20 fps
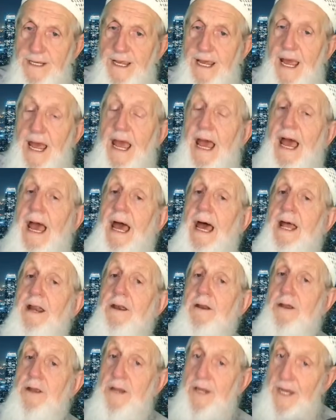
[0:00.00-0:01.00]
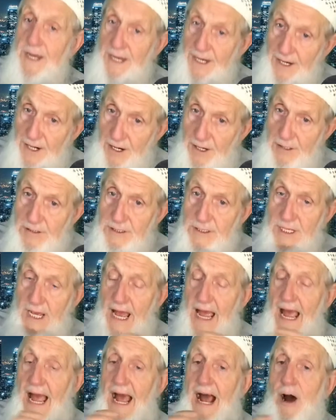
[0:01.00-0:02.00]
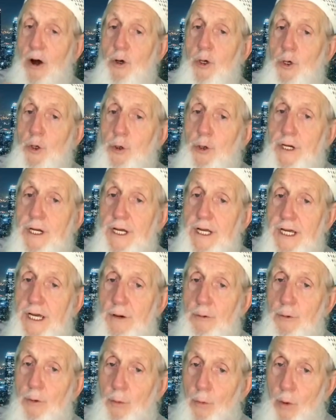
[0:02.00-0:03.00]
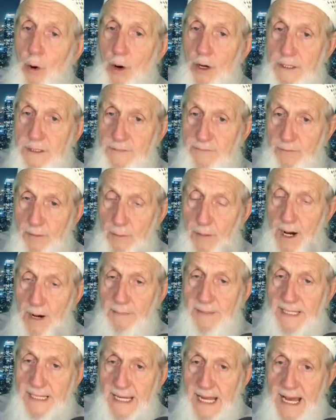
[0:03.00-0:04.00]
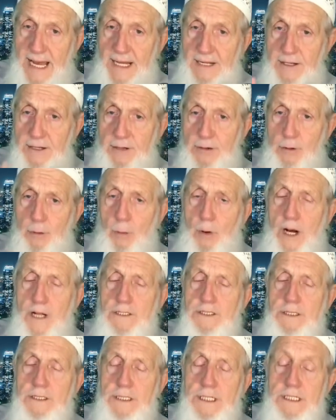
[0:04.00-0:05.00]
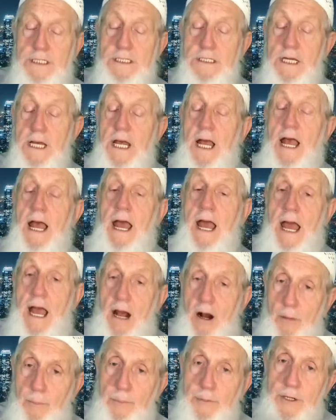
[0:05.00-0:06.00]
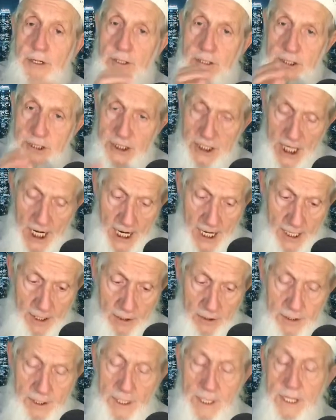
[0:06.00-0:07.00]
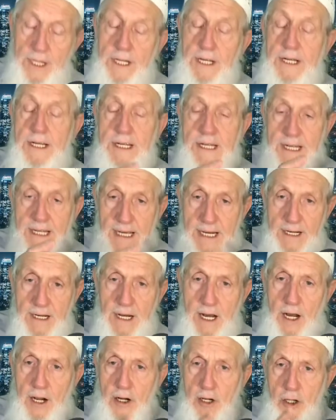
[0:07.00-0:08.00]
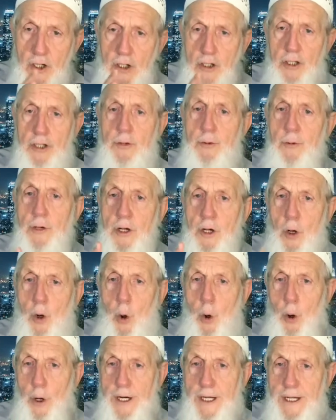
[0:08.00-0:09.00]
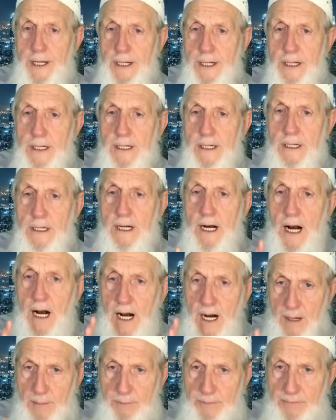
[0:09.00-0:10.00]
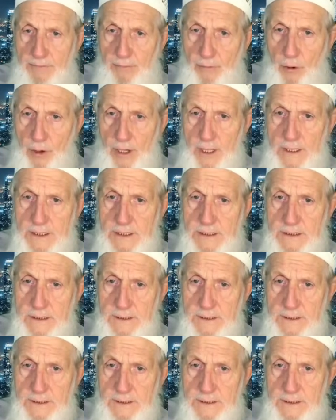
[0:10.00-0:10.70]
And here's how you can get rewards. For mom and dad, you're watching this, help your child get a good recording up for us.